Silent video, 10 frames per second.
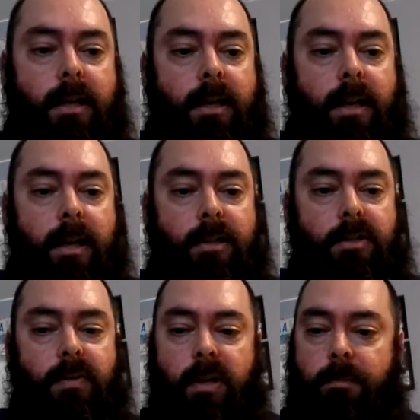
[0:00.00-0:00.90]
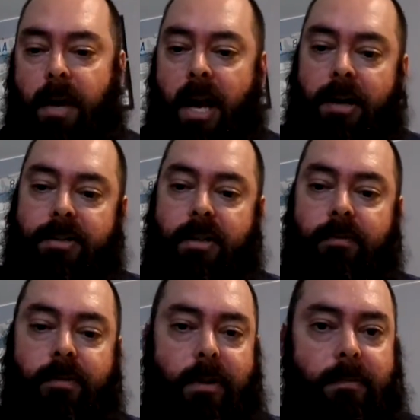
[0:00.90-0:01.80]
And just for comparison
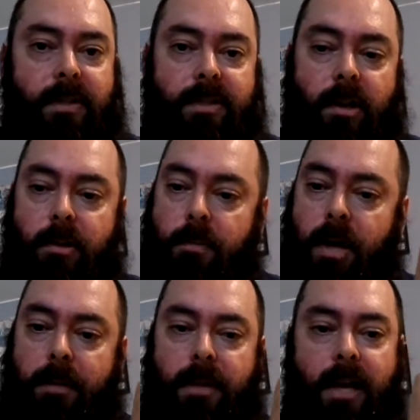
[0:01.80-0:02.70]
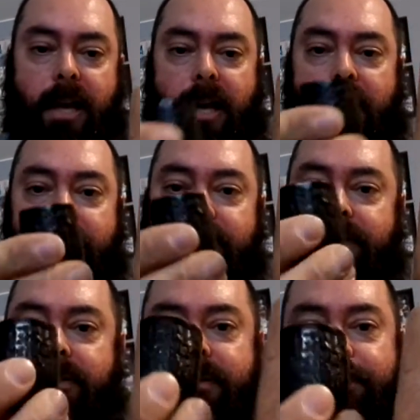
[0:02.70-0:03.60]
from this other pipe that I have,
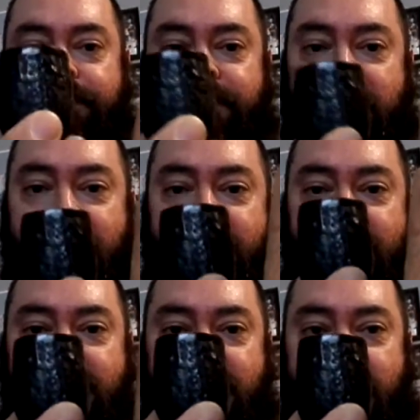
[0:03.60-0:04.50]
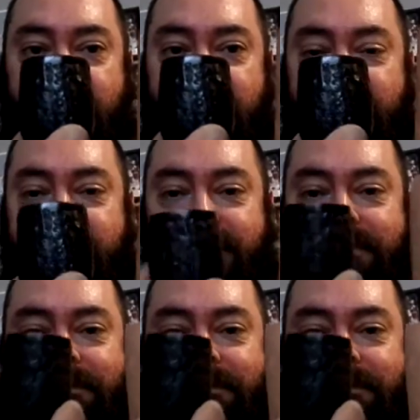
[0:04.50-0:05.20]
I mean, you can